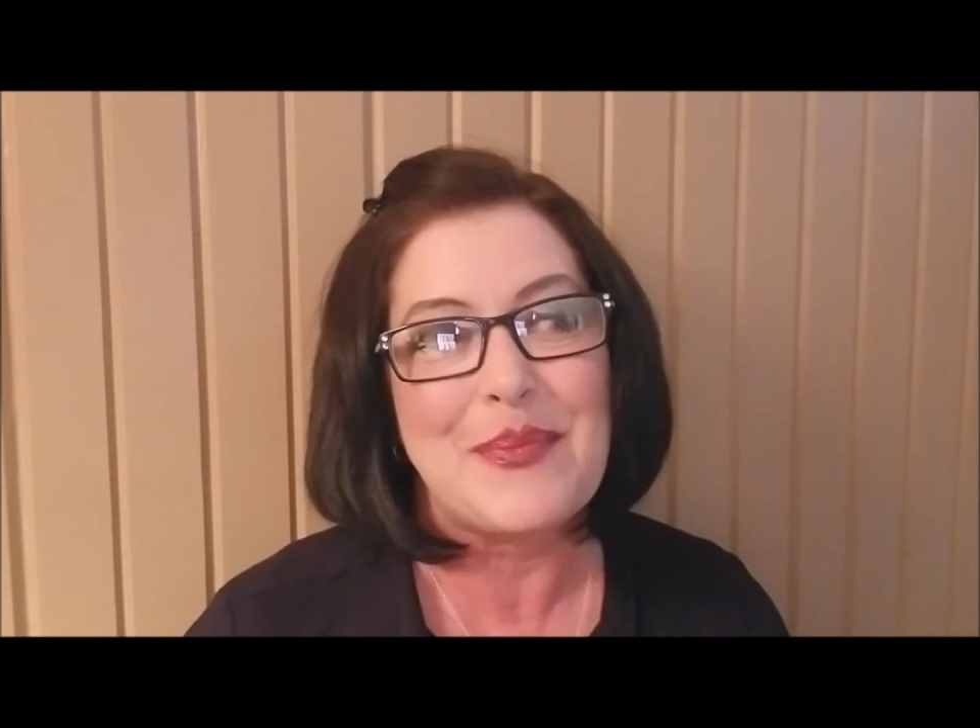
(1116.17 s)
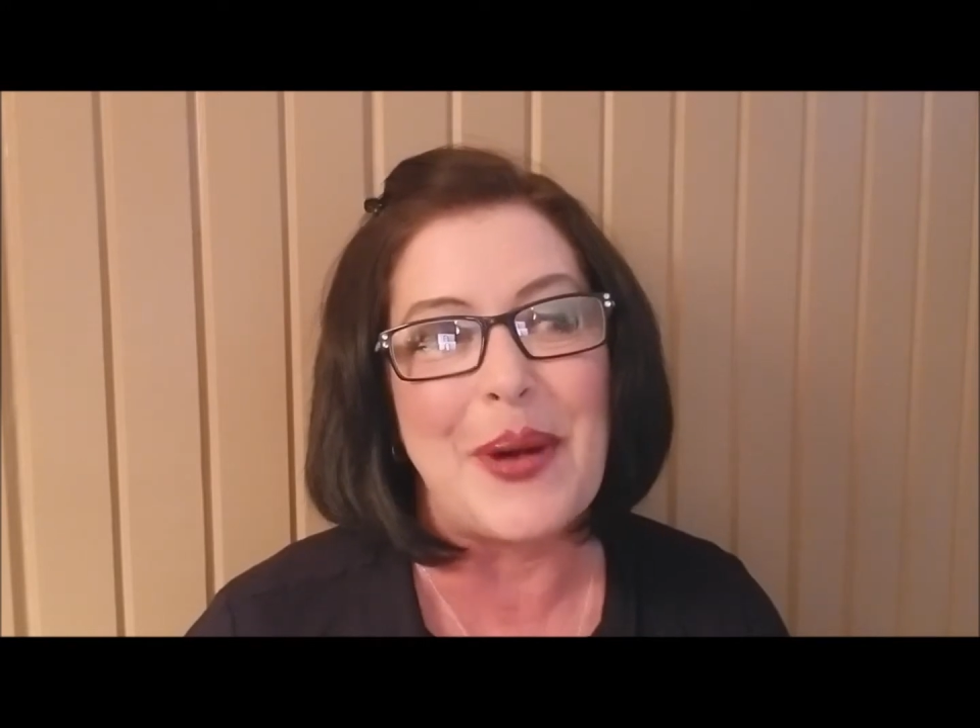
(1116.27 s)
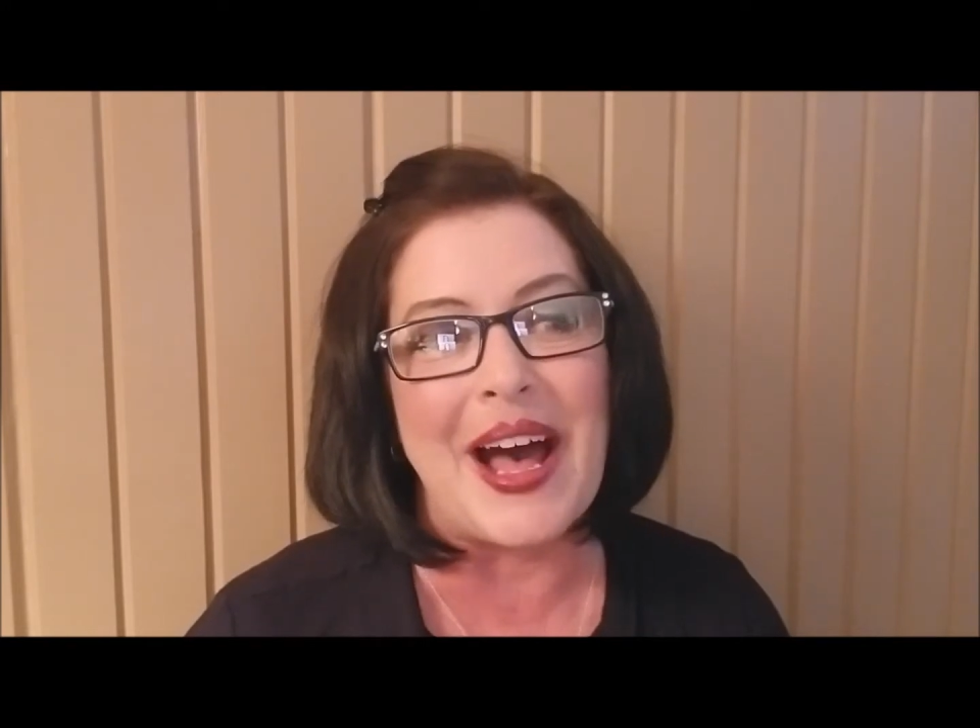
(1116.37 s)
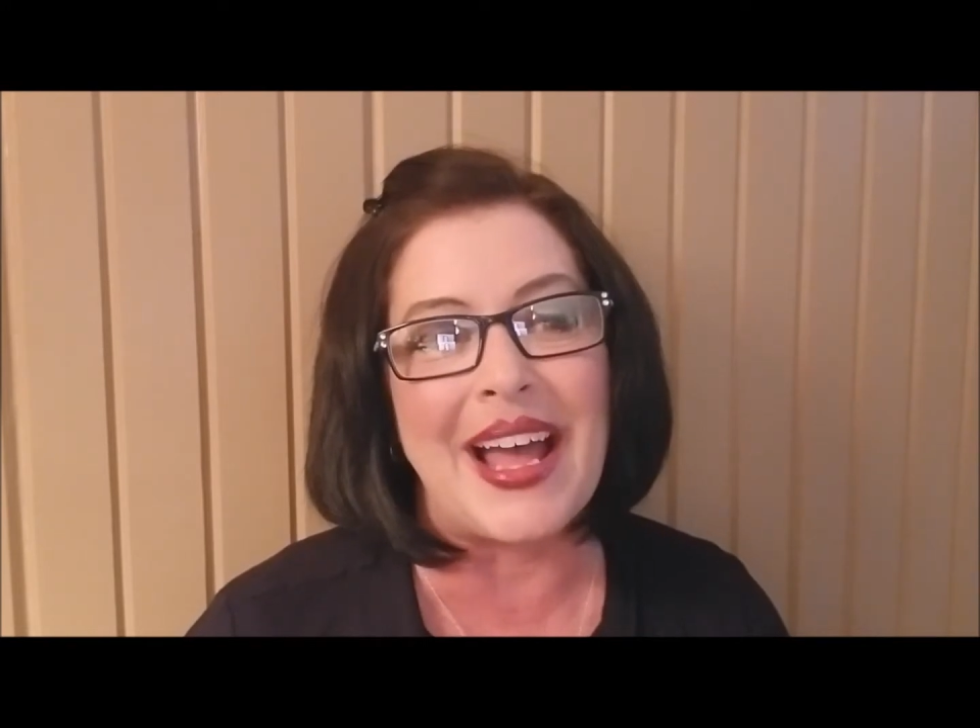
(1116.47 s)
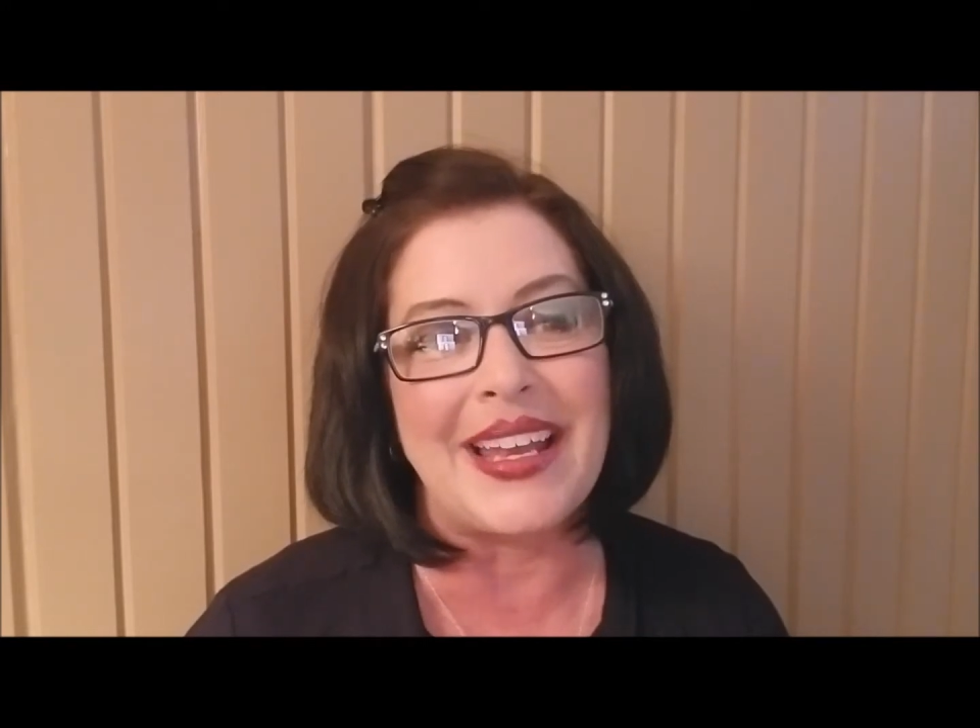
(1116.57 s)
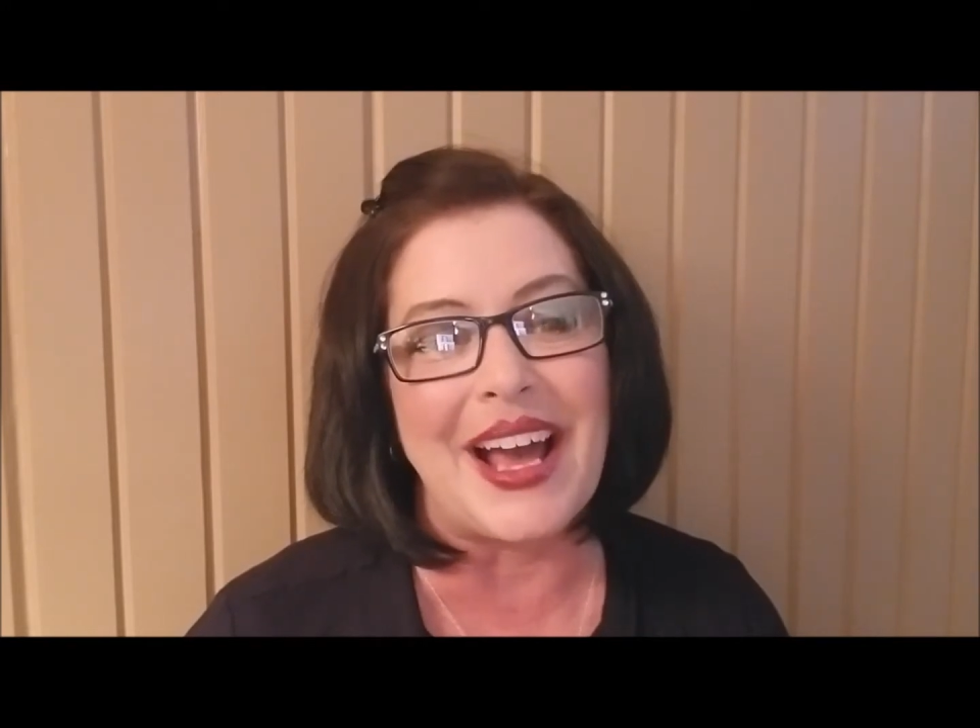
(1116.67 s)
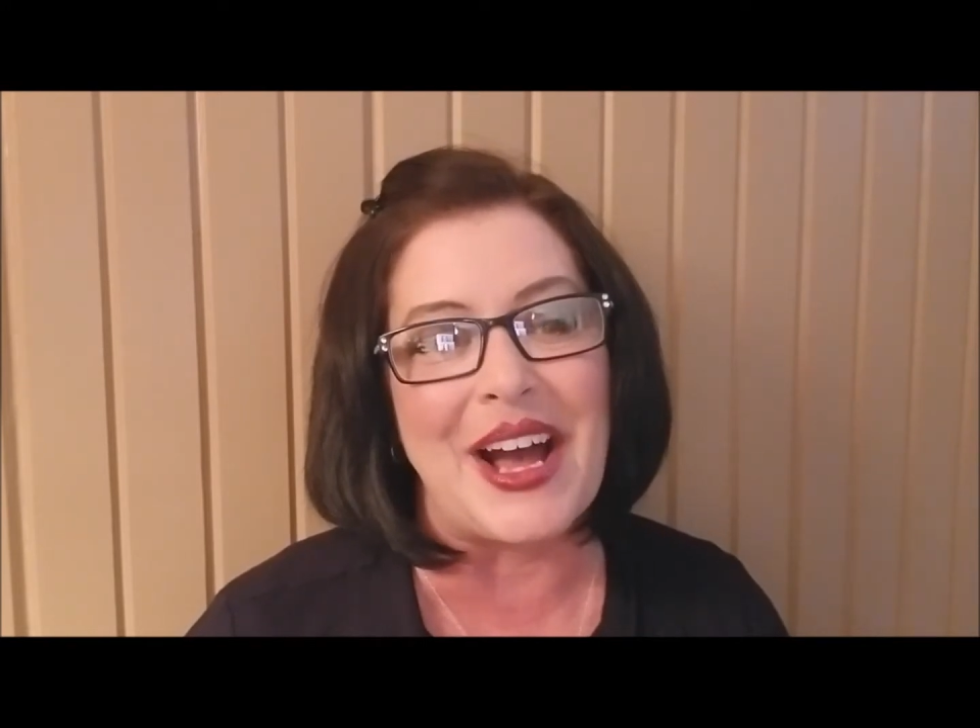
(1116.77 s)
but